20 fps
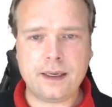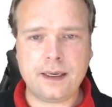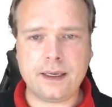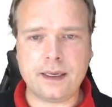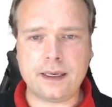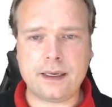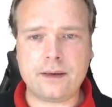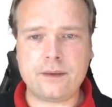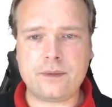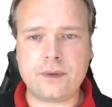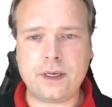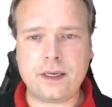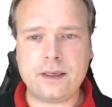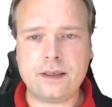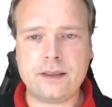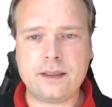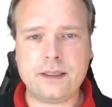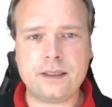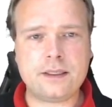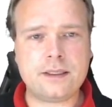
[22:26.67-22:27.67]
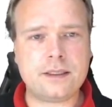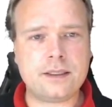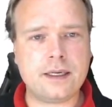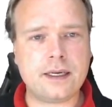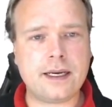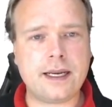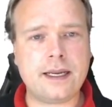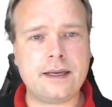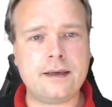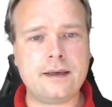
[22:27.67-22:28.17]
Then I'll run this
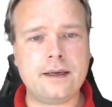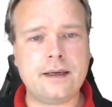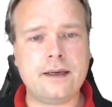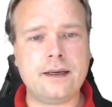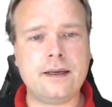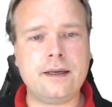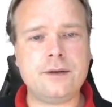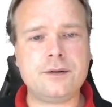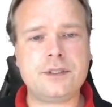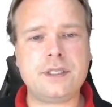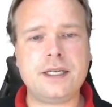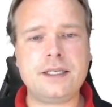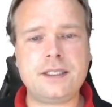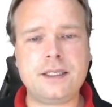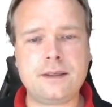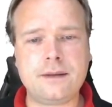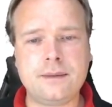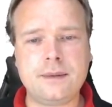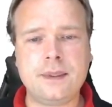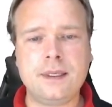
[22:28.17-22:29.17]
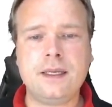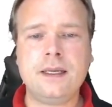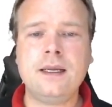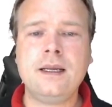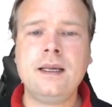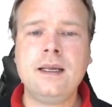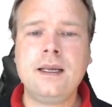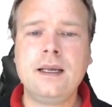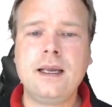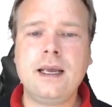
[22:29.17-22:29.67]
again in a new session.
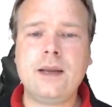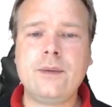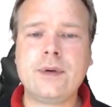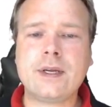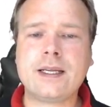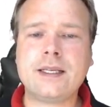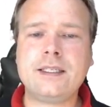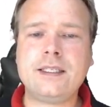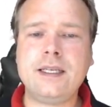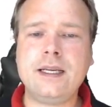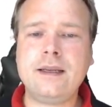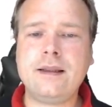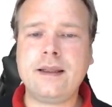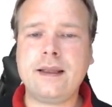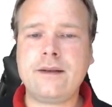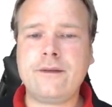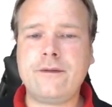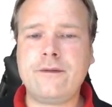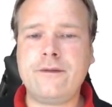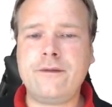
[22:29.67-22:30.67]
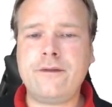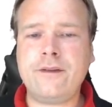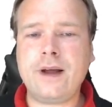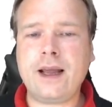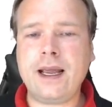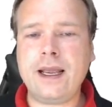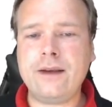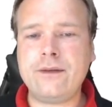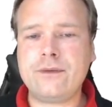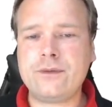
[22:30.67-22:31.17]
And we can see that
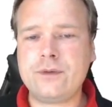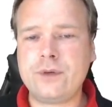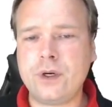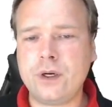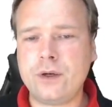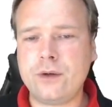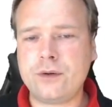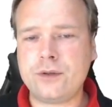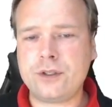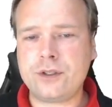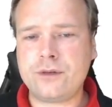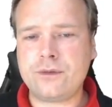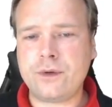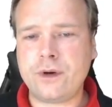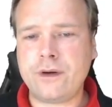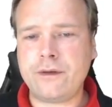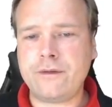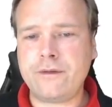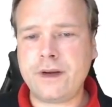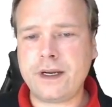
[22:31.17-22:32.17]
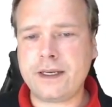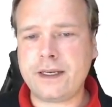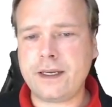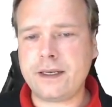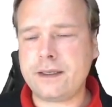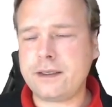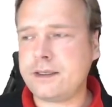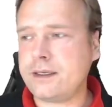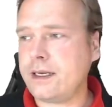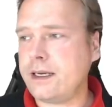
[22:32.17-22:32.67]
5 rows were
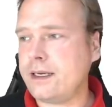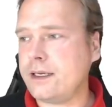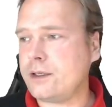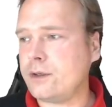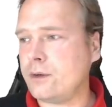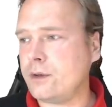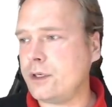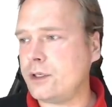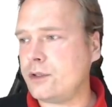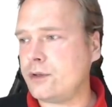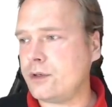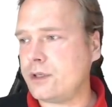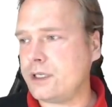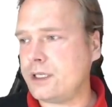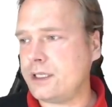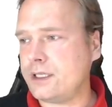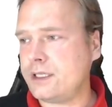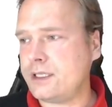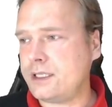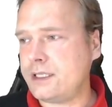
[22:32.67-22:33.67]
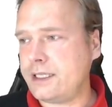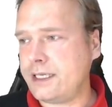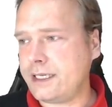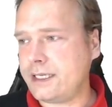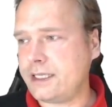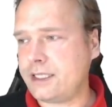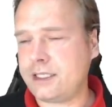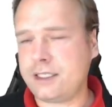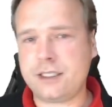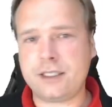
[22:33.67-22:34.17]
affected, and it only took
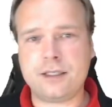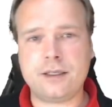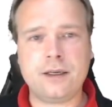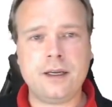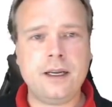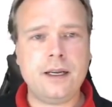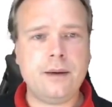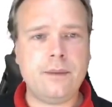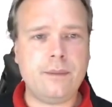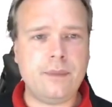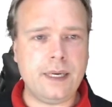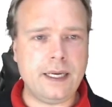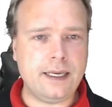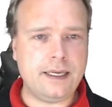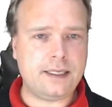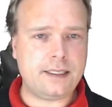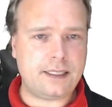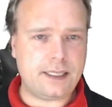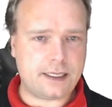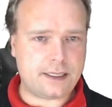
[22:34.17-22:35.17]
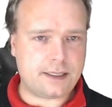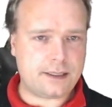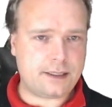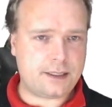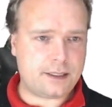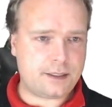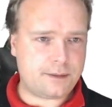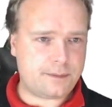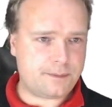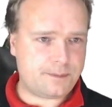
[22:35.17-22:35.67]
6
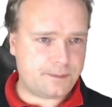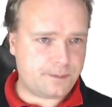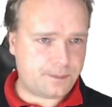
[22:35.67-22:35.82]
milliseconds.